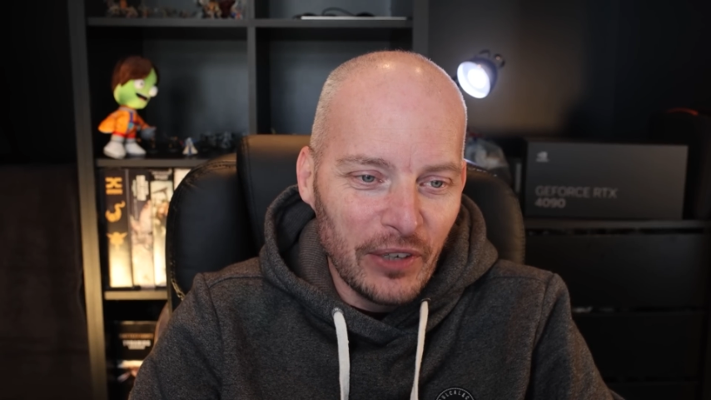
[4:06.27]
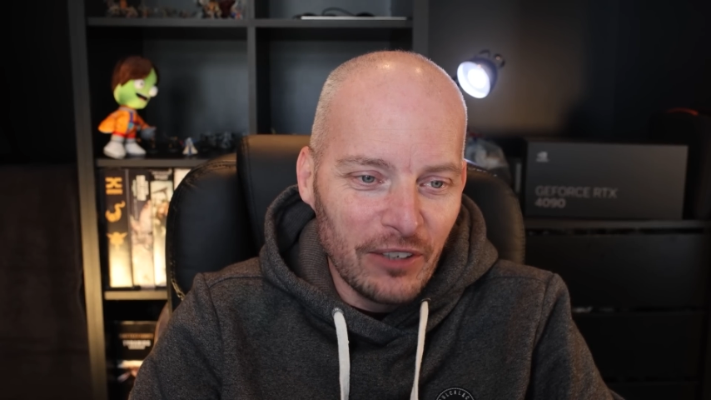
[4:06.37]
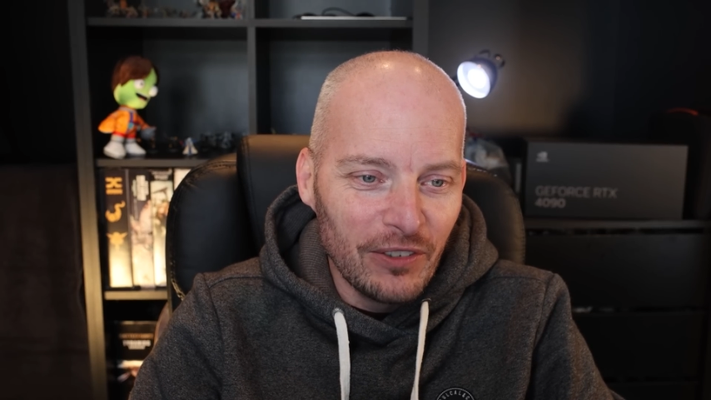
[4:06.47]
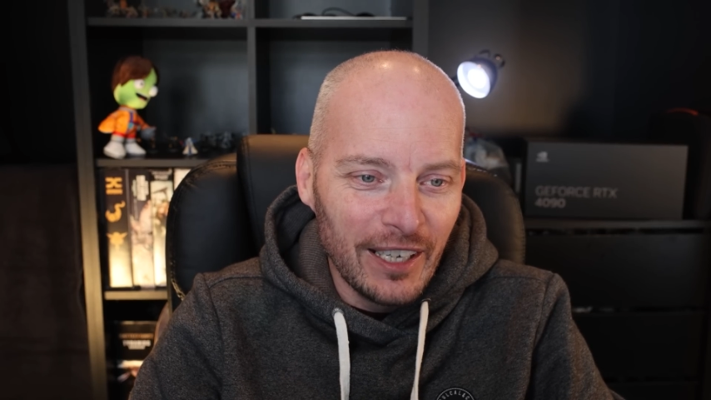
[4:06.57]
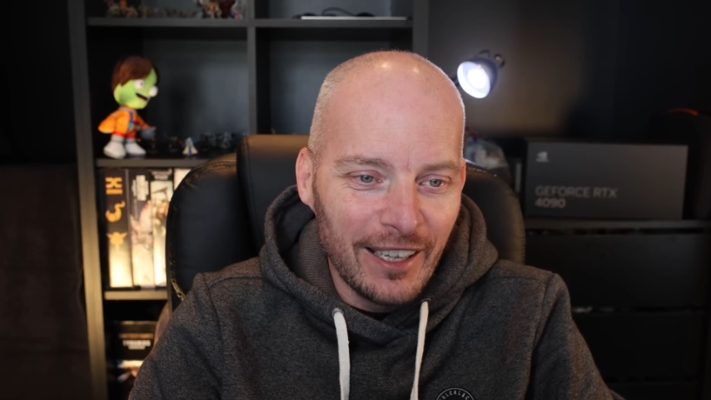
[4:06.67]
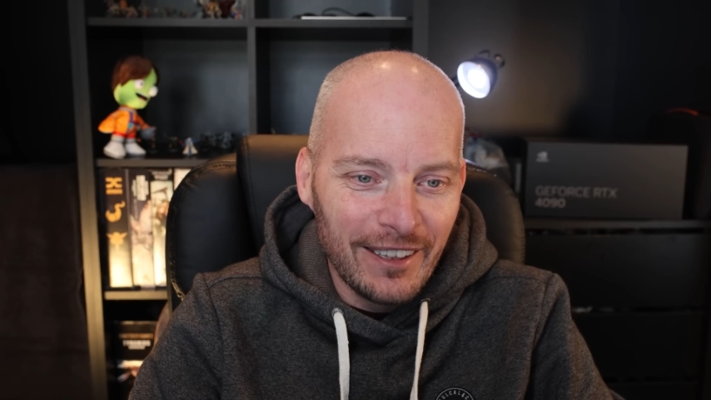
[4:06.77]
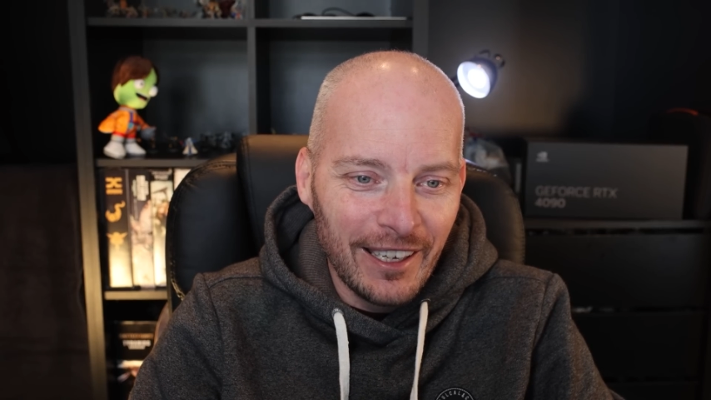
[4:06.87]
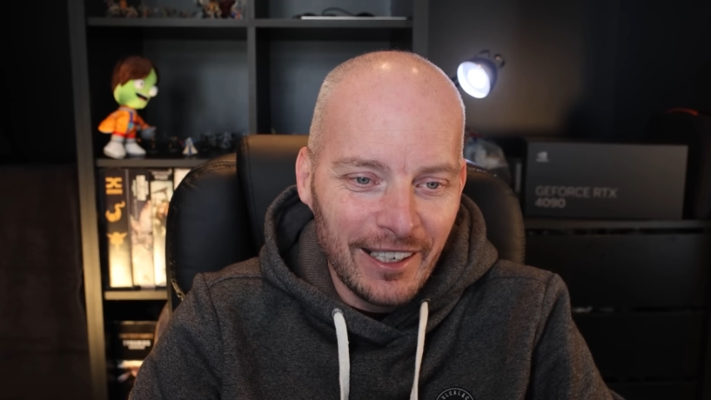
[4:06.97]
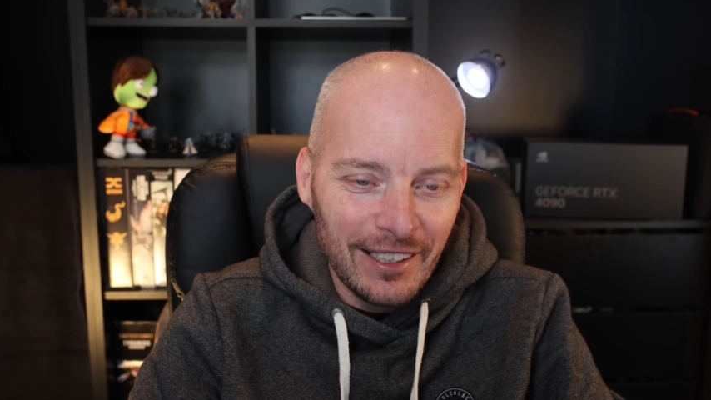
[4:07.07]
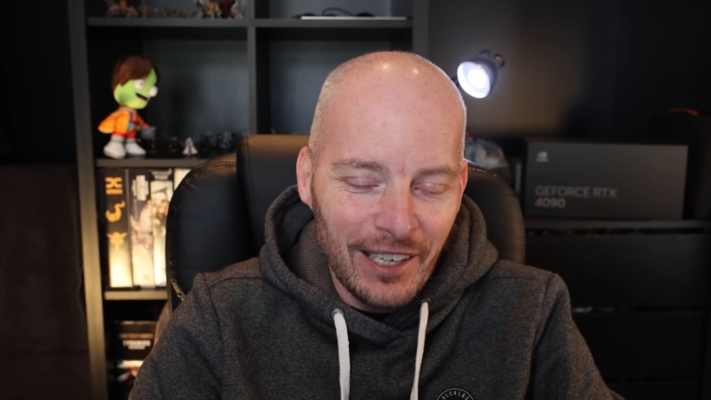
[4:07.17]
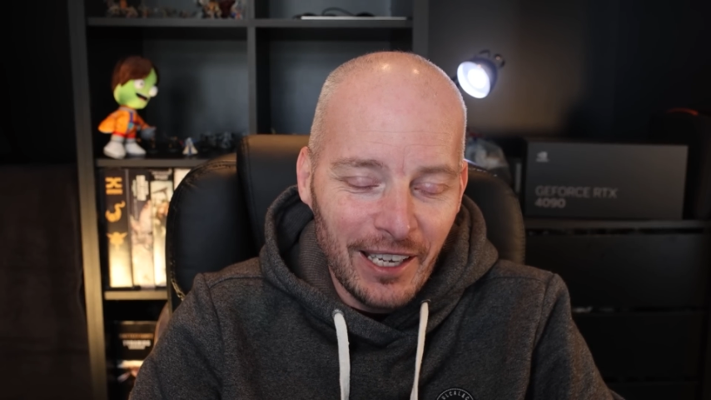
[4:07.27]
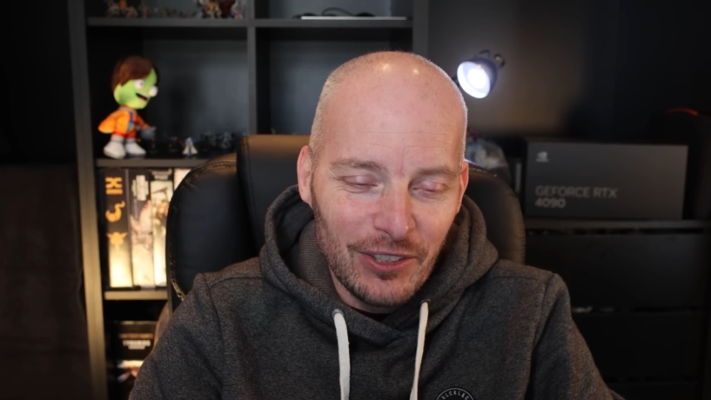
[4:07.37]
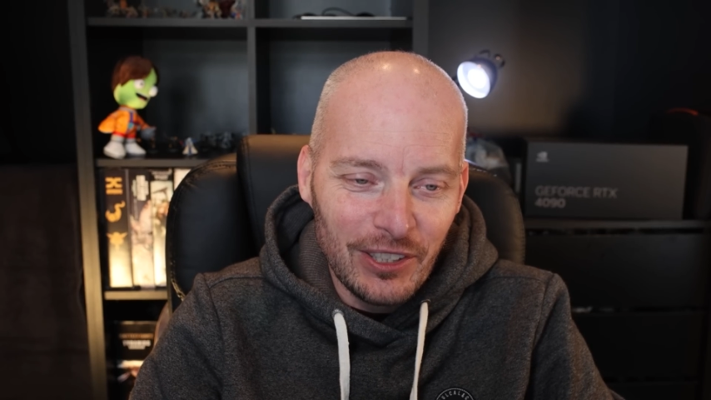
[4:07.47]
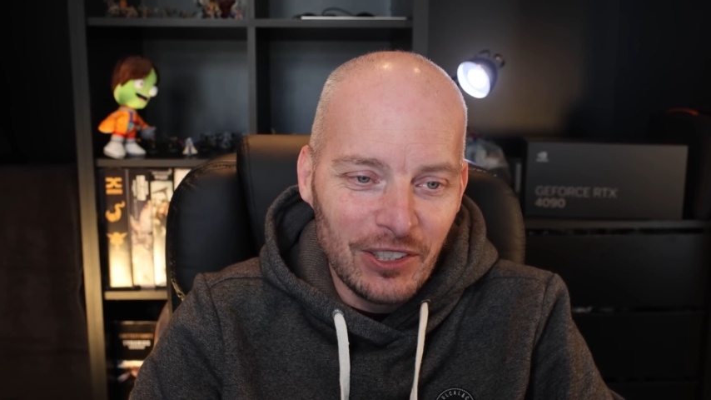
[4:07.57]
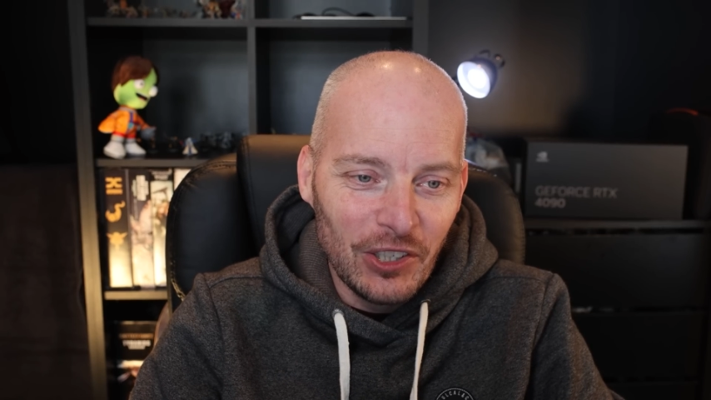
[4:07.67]
figuring that had
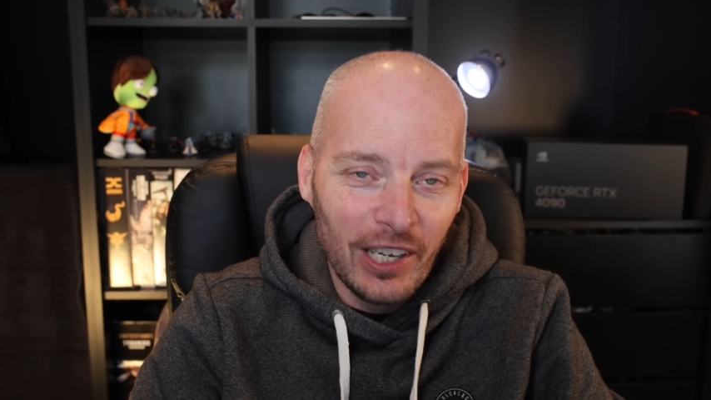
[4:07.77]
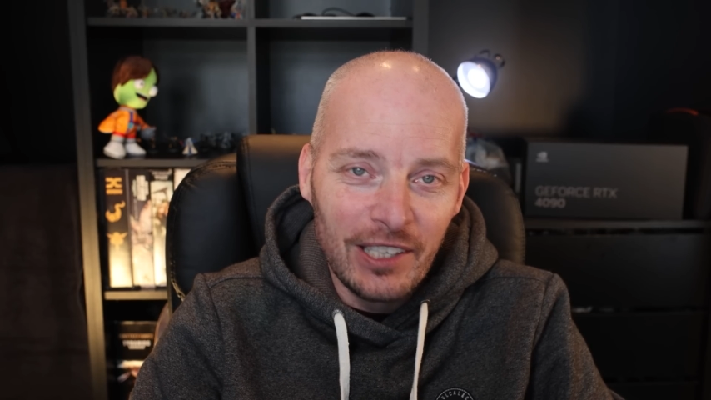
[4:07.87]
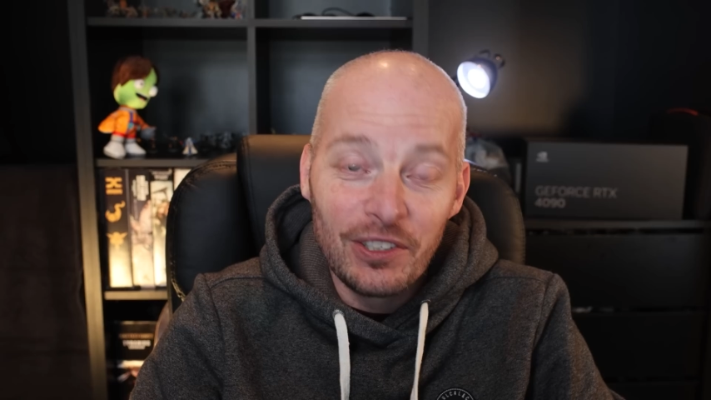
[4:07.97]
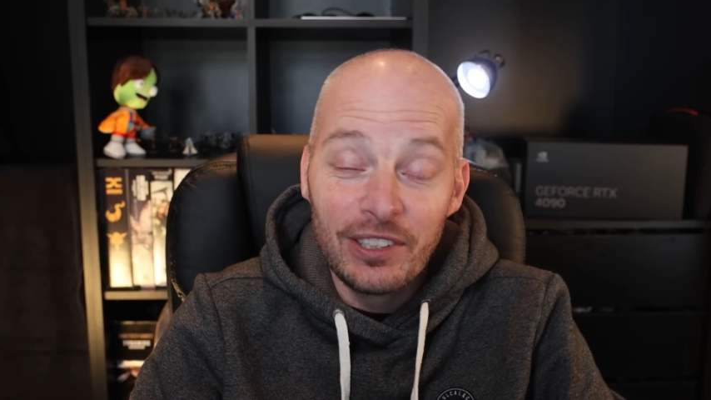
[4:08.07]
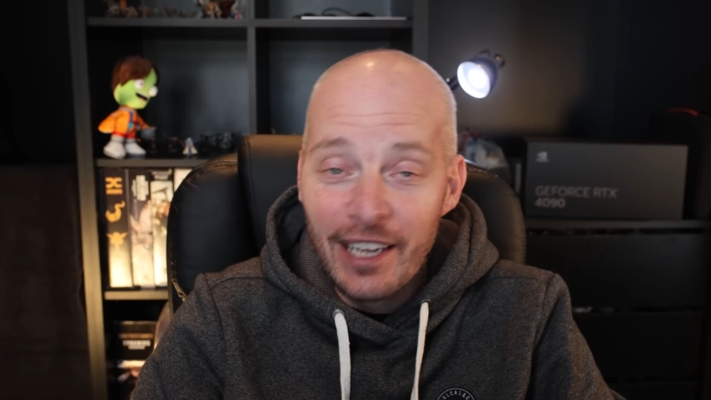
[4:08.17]
actually changed.